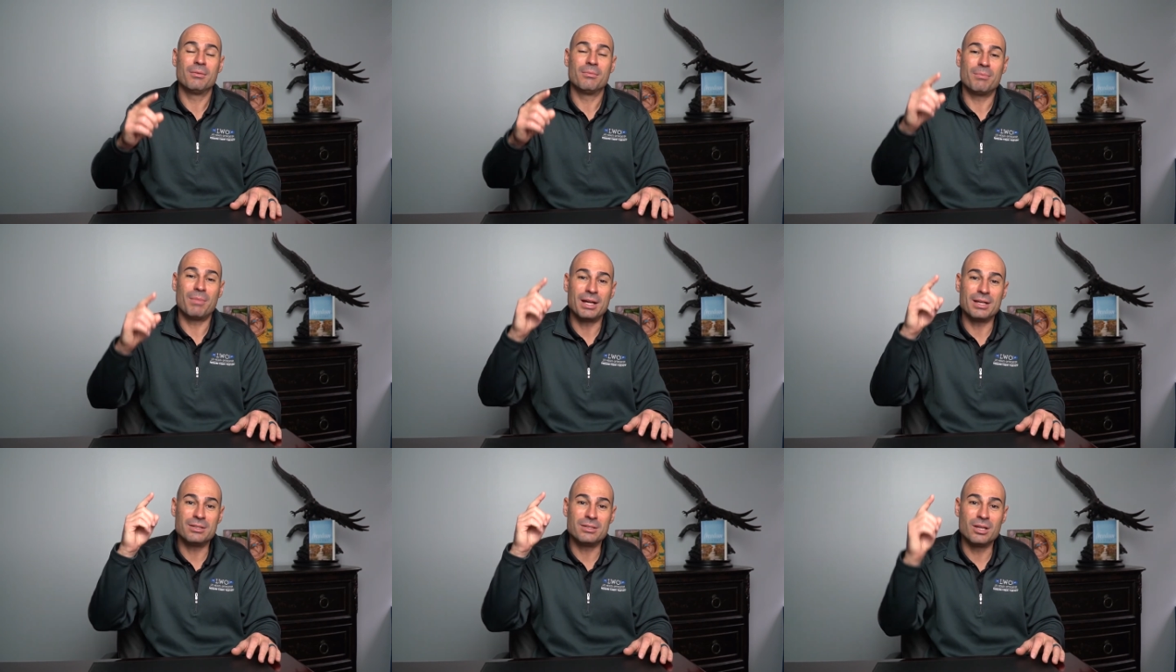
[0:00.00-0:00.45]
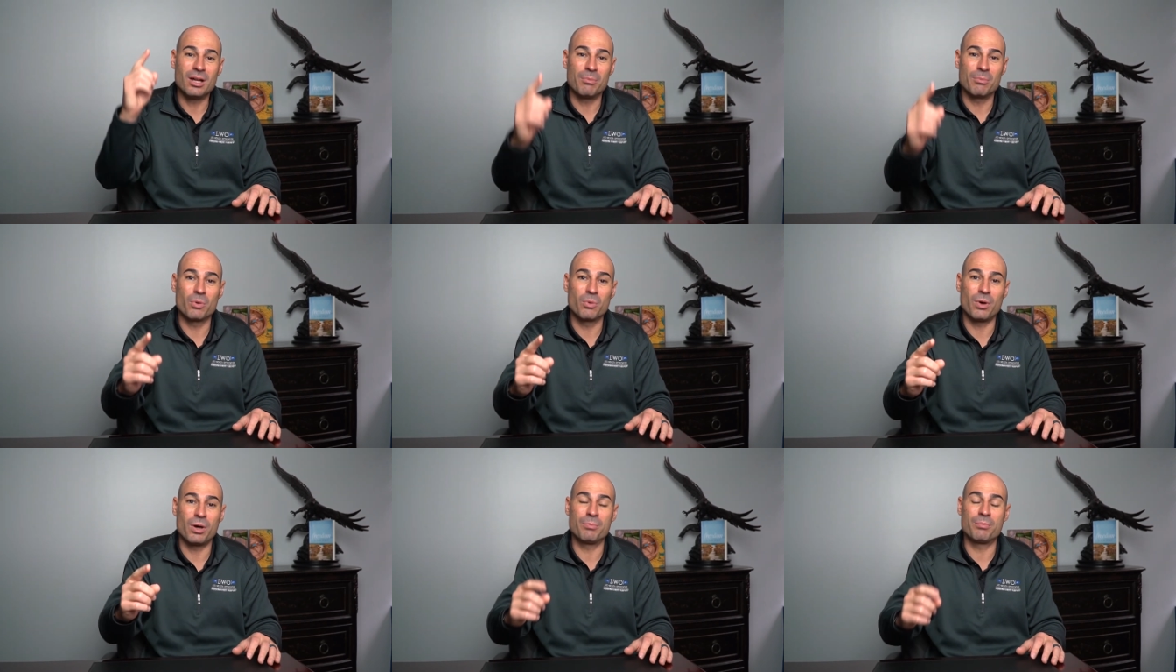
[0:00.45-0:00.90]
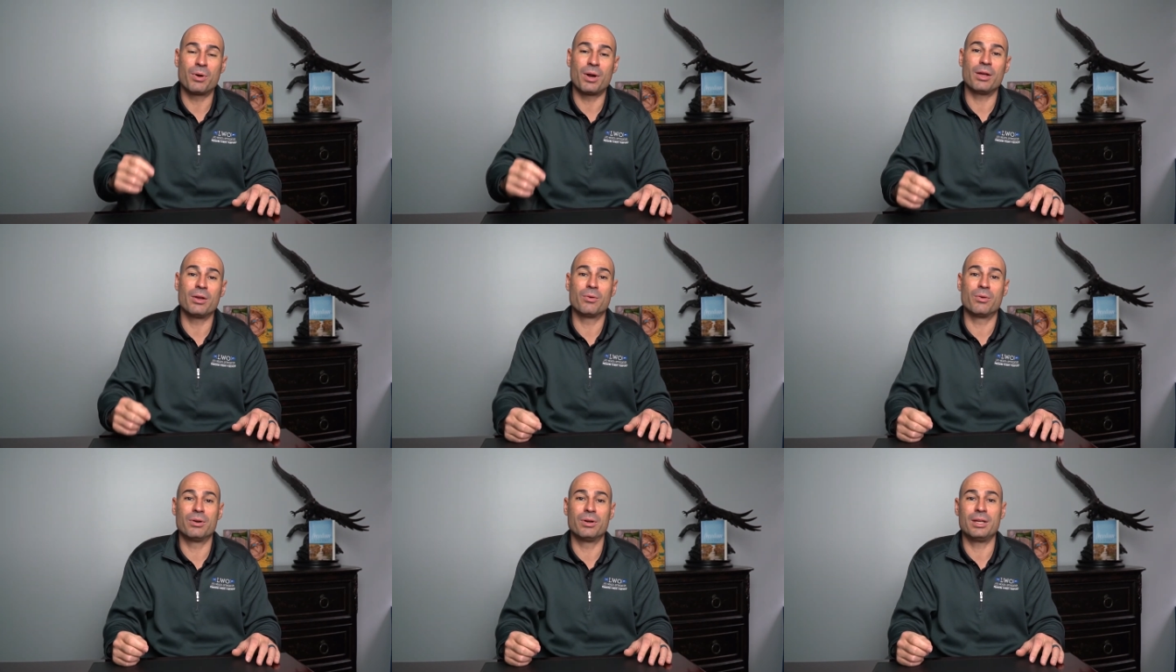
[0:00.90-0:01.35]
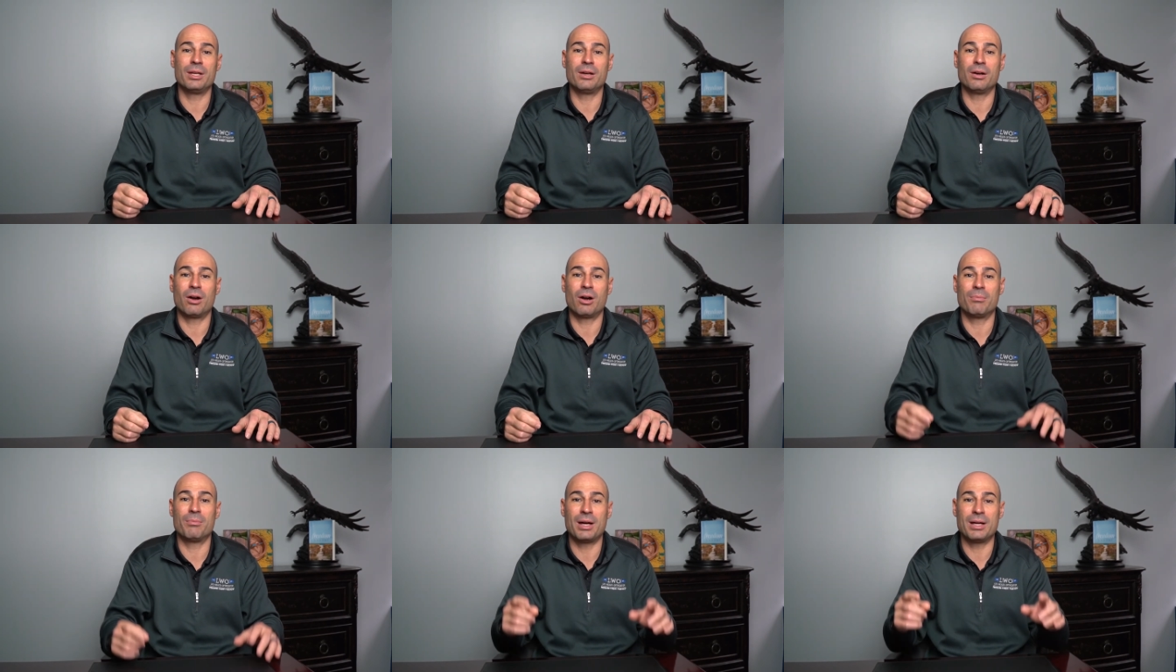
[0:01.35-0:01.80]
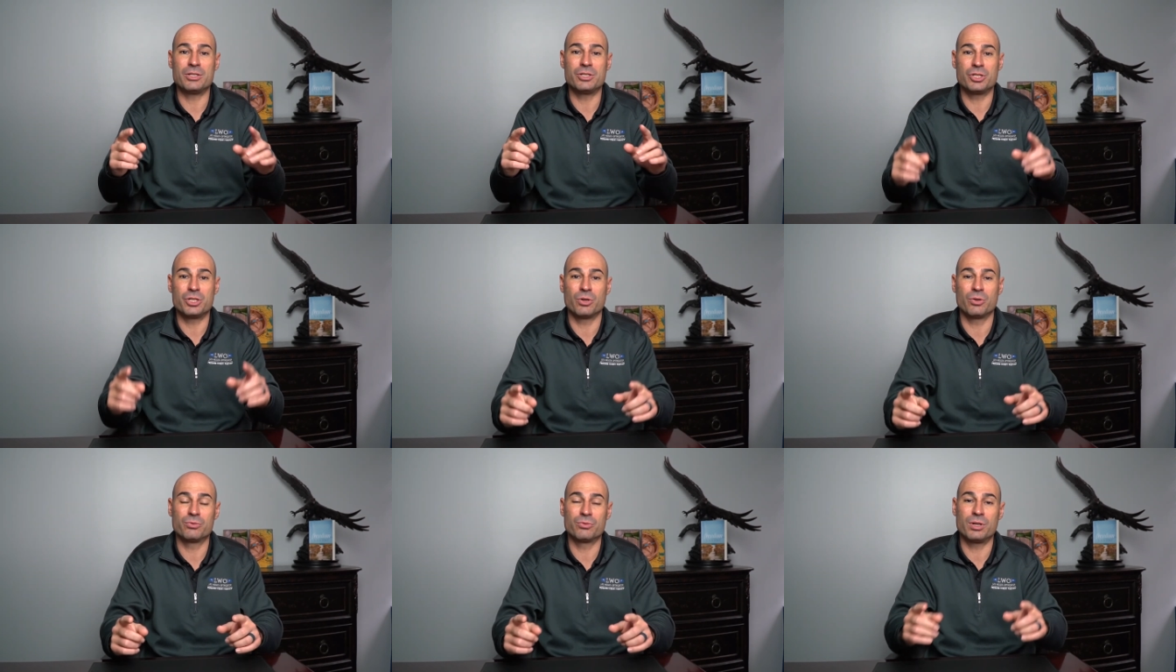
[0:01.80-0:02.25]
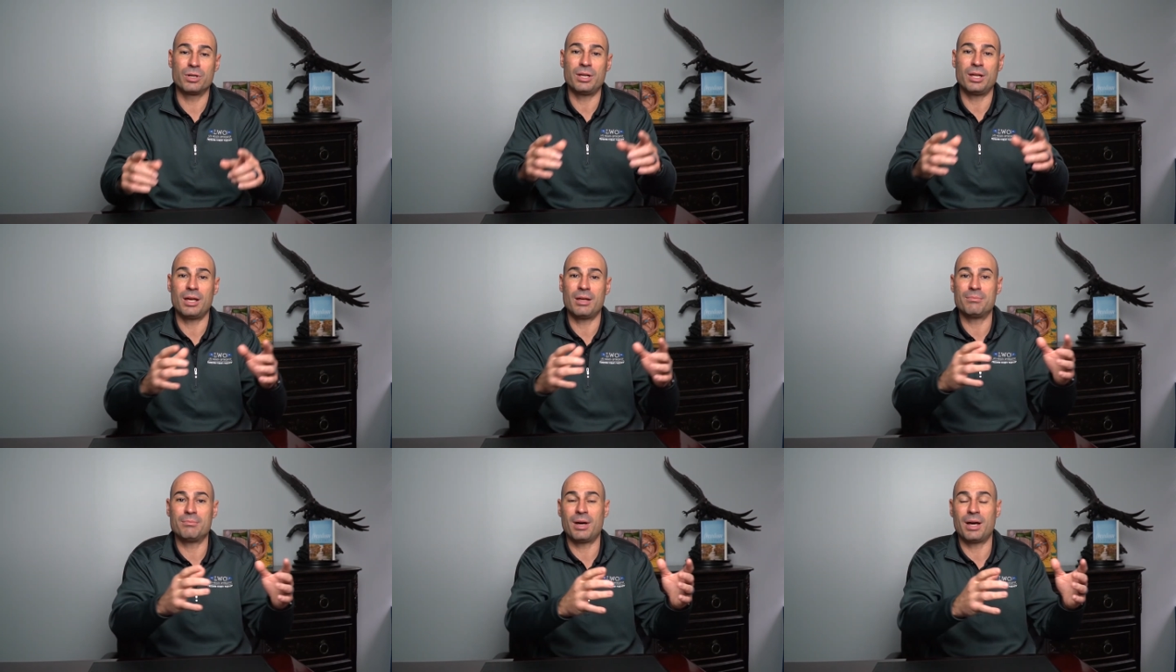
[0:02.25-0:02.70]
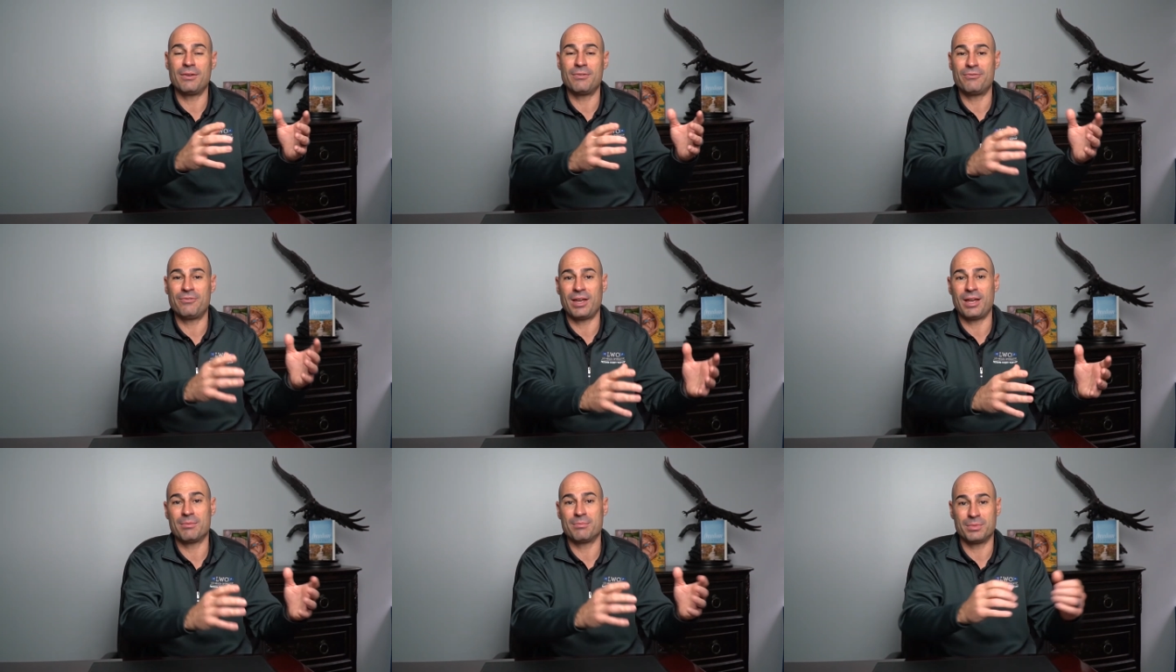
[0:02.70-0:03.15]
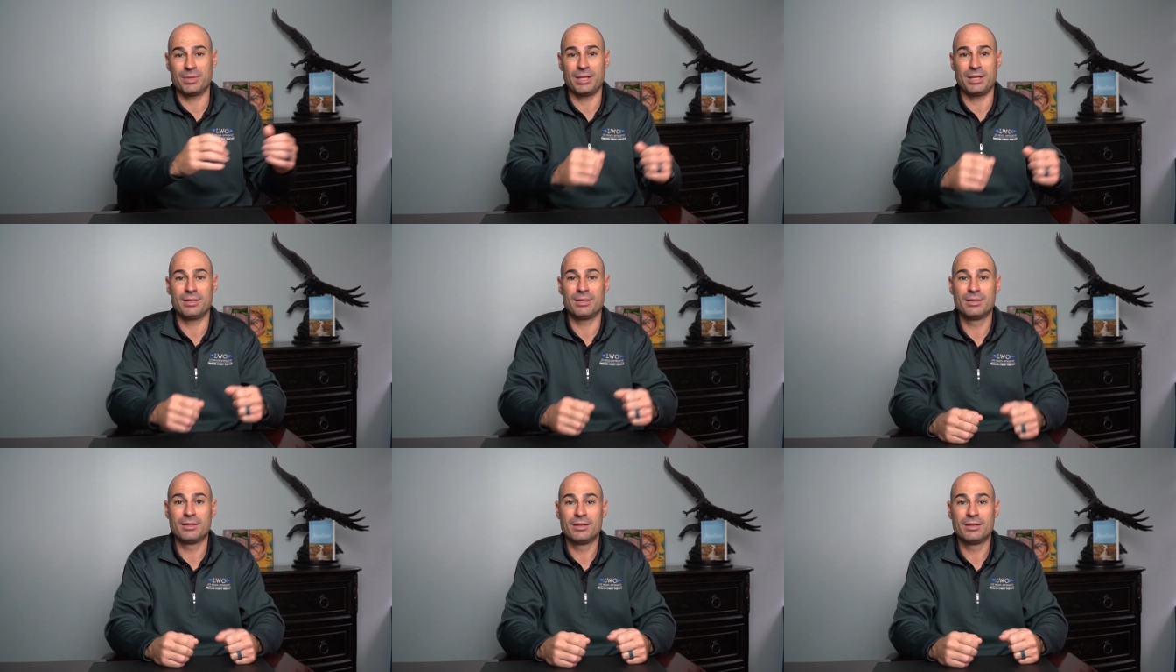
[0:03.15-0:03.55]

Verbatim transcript: my number one priority are my children and my family.